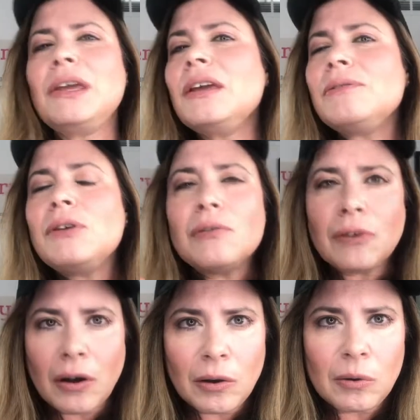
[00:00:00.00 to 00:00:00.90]
if you've
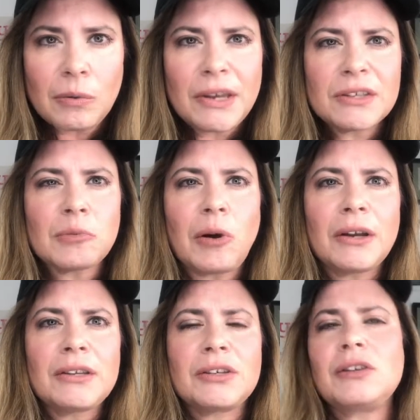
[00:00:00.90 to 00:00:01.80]
always
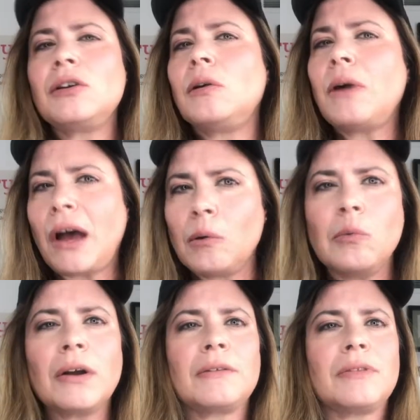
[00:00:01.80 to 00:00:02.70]
wanted to know how
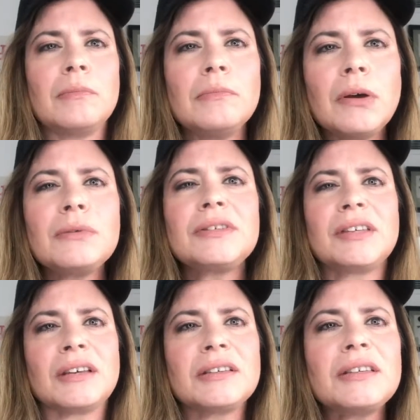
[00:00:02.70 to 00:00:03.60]
one of the most
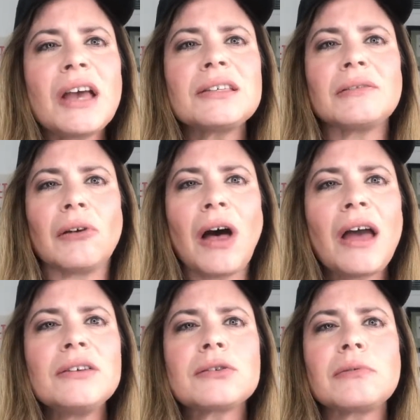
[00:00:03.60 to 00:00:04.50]
successful
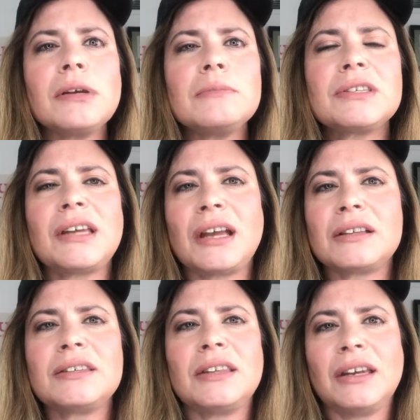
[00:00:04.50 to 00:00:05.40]
ice cream
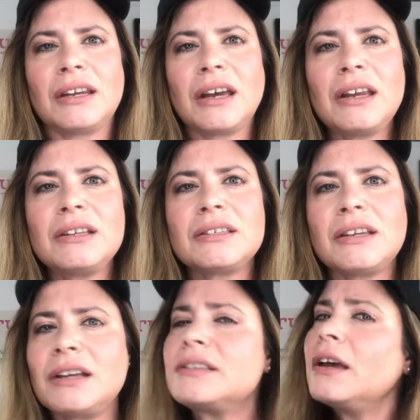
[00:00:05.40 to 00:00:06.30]
stands in the United
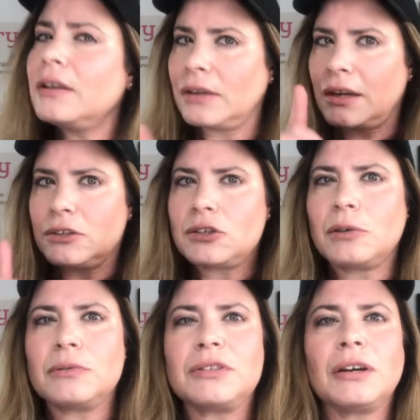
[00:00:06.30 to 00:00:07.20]
States, like
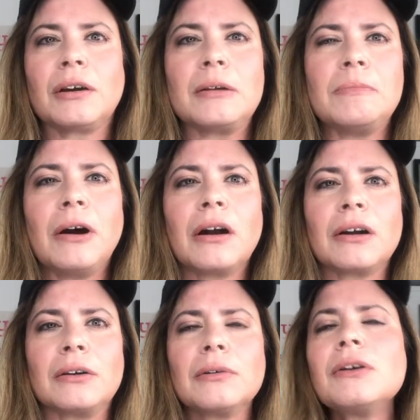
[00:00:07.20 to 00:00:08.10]
Joe's Dairy Bar
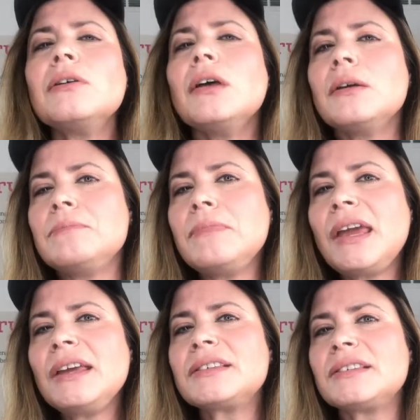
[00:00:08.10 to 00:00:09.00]
and Grill,
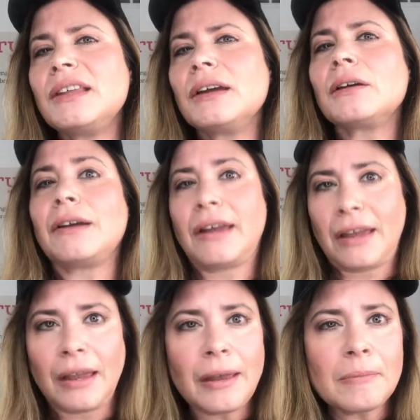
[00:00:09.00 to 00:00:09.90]
makes their
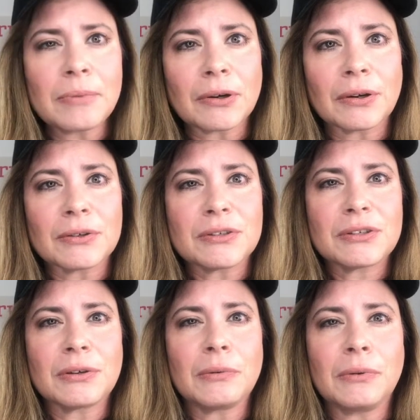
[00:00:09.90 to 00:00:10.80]
hamburgers
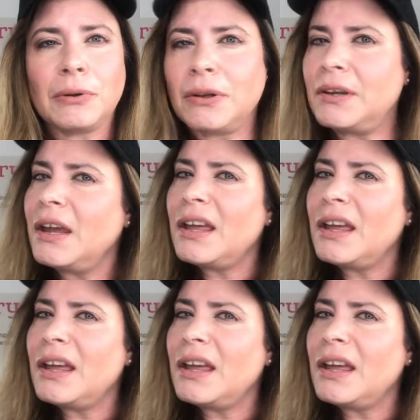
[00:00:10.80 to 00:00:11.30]
so good